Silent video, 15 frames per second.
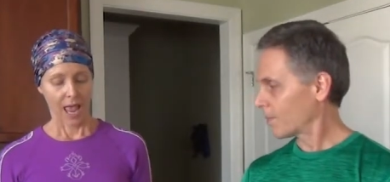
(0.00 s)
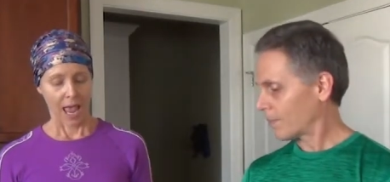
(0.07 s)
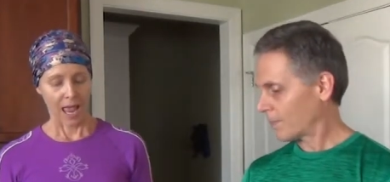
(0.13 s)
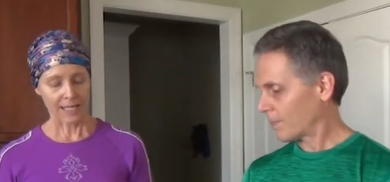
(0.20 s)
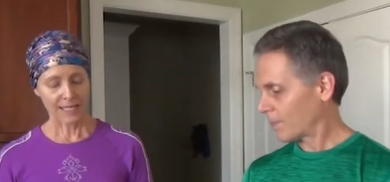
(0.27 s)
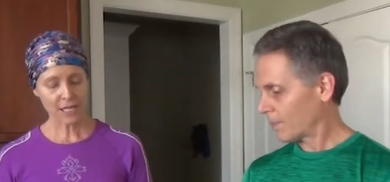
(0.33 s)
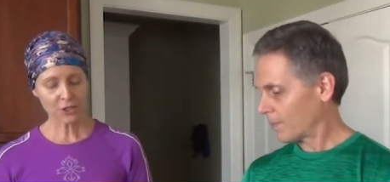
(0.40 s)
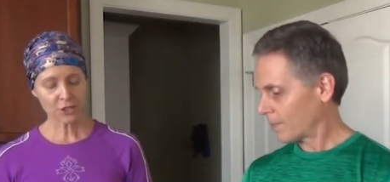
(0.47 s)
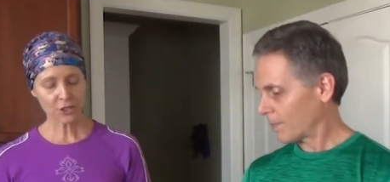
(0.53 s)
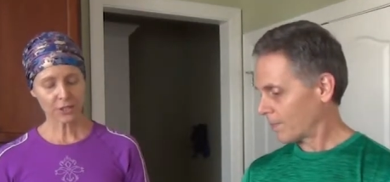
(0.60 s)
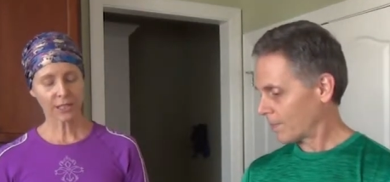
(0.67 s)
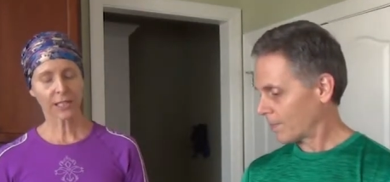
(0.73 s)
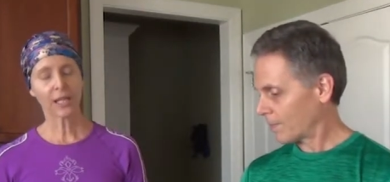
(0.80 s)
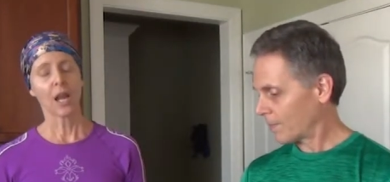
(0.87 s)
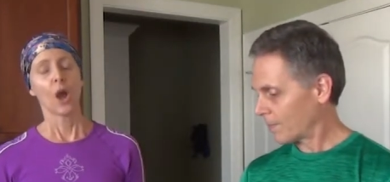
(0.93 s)

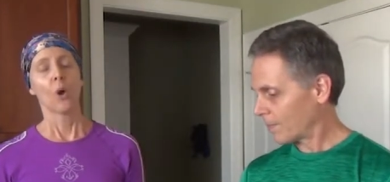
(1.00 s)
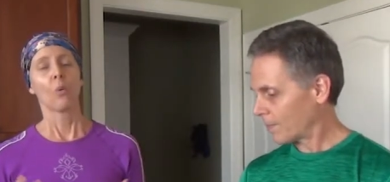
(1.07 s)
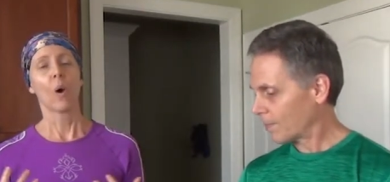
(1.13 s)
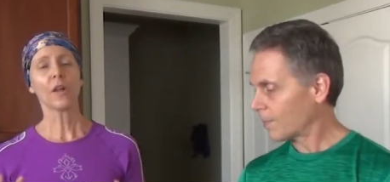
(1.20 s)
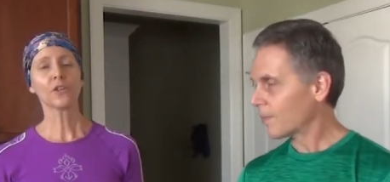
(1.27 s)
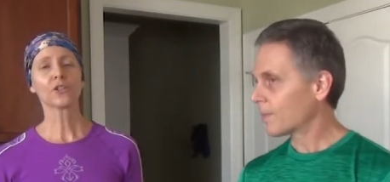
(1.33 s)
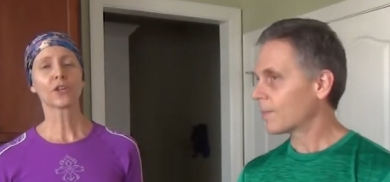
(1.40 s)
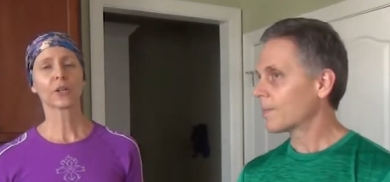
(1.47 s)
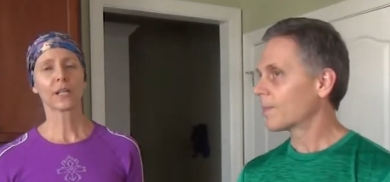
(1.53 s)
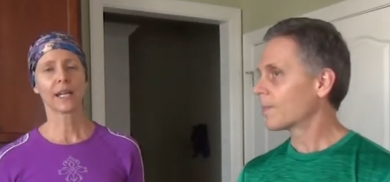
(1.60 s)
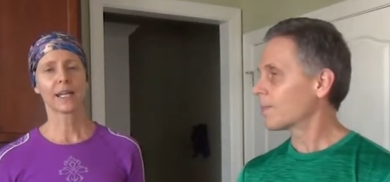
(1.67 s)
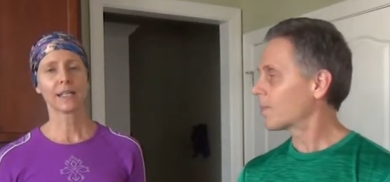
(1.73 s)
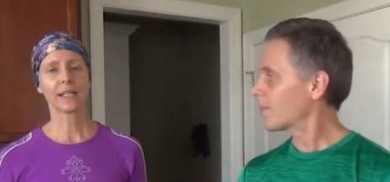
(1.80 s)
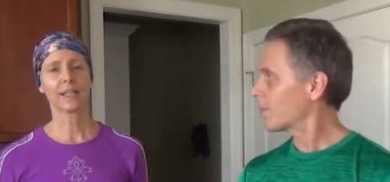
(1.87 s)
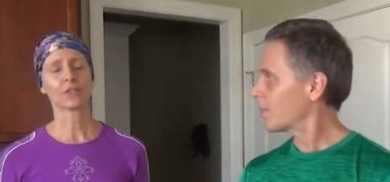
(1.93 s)
Speaker 1: Additionally, once your
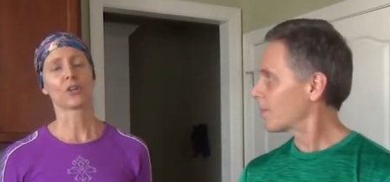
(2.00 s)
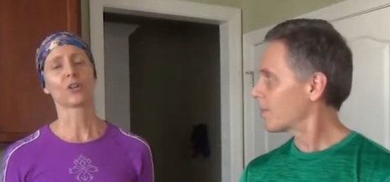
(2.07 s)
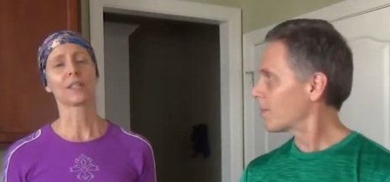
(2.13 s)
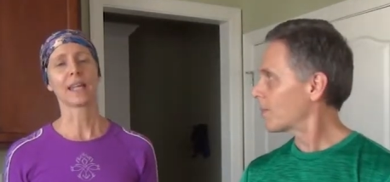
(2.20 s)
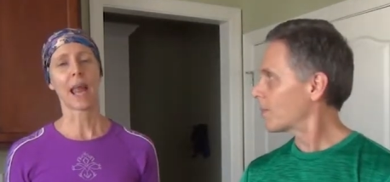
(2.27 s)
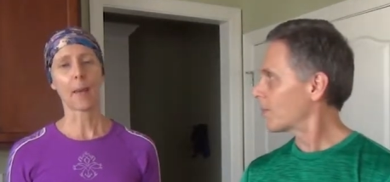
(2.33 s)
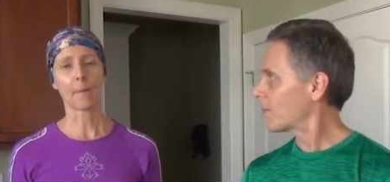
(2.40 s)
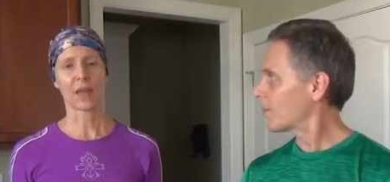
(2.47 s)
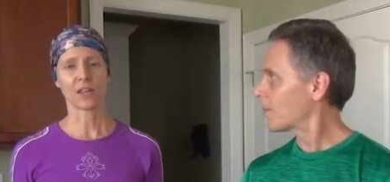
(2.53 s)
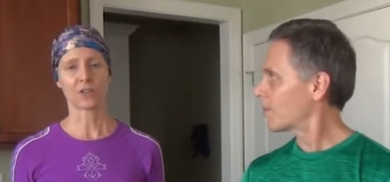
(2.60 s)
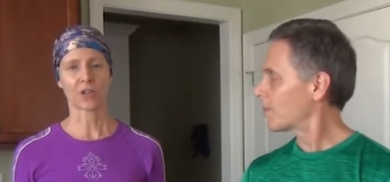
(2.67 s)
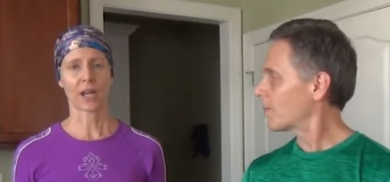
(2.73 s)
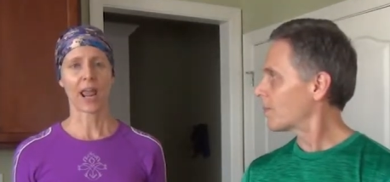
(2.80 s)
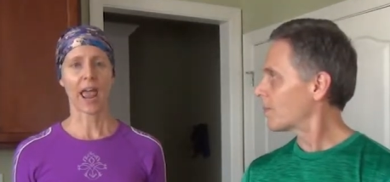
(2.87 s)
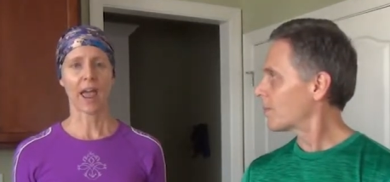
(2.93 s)
kidneys are damaged
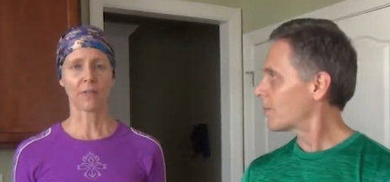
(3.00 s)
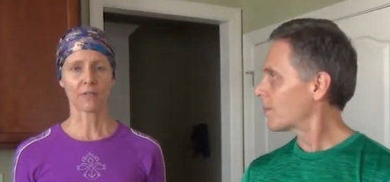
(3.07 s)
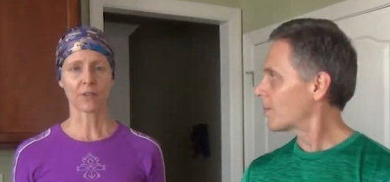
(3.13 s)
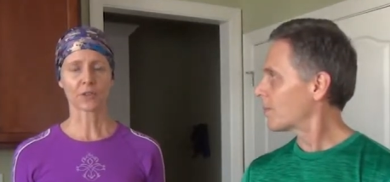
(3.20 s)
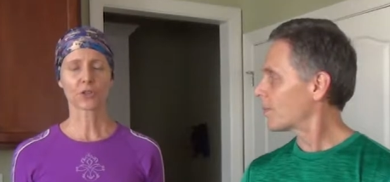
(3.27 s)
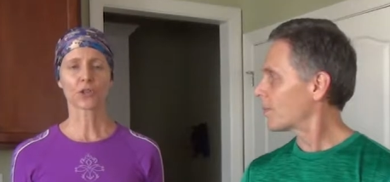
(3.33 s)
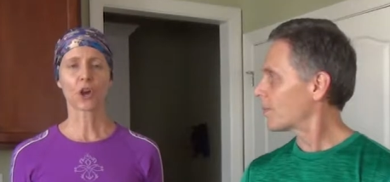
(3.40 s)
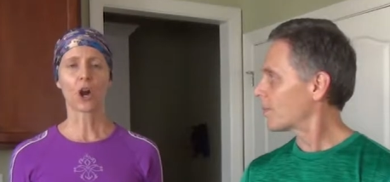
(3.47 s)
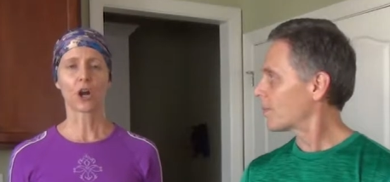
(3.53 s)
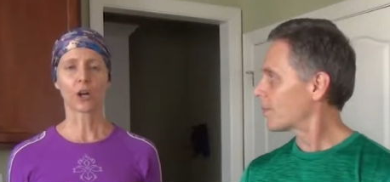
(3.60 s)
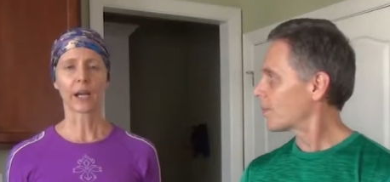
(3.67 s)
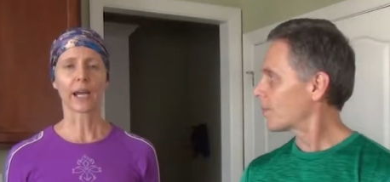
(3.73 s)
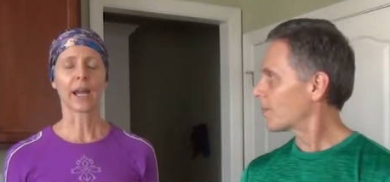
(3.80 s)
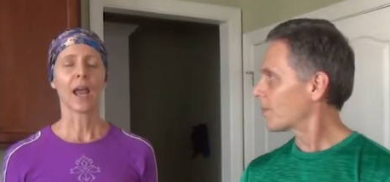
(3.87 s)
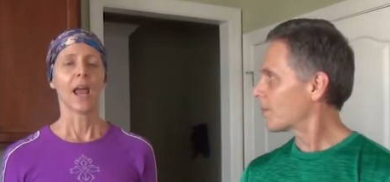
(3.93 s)
and have this
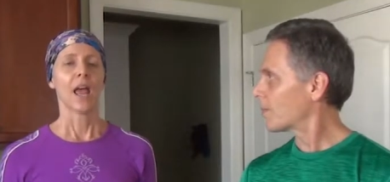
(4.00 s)
scarring,